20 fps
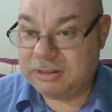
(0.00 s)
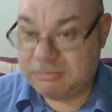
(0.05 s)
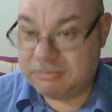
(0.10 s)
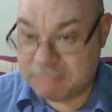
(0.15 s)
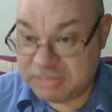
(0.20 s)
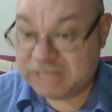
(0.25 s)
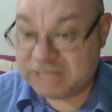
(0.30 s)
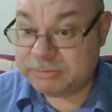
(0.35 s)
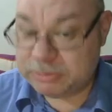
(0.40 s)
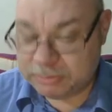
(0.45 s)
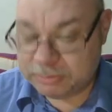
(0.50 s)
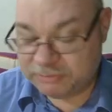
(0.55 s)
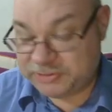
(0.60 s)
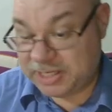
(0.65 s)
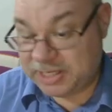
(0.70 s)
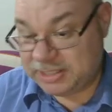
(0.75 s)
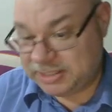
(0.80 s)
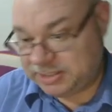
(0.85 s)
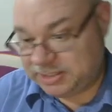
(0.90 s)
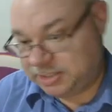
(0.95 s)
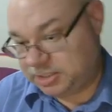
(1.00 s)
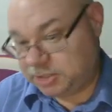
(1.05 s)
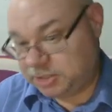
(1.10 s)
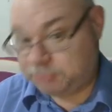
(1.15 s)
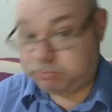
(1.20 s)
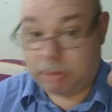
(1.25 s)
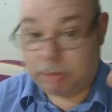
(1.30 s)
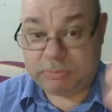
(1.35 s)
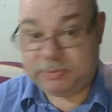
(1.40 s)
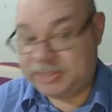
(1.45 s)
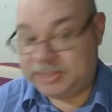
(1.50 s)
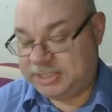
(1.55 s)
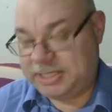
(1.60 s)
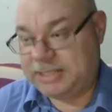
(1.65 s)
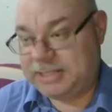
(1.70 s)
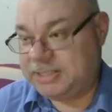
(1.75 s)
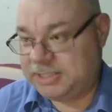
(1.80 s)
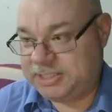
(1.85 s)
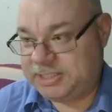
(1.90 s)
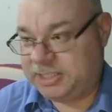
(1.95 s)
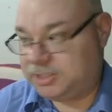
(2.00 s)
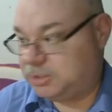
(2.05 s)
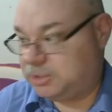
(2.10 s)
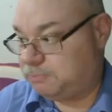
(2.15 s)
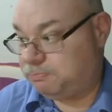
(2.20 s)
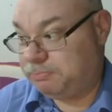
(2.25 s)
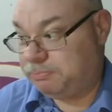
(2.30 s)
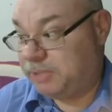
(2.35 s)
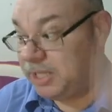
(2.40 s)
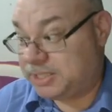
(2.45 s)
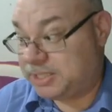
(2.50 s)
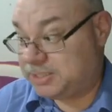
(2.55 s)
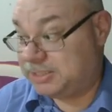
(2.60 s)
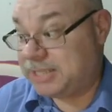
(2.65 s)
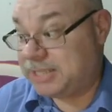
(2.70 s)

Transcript: Minimum of 10d6. It's probably 10d6 plus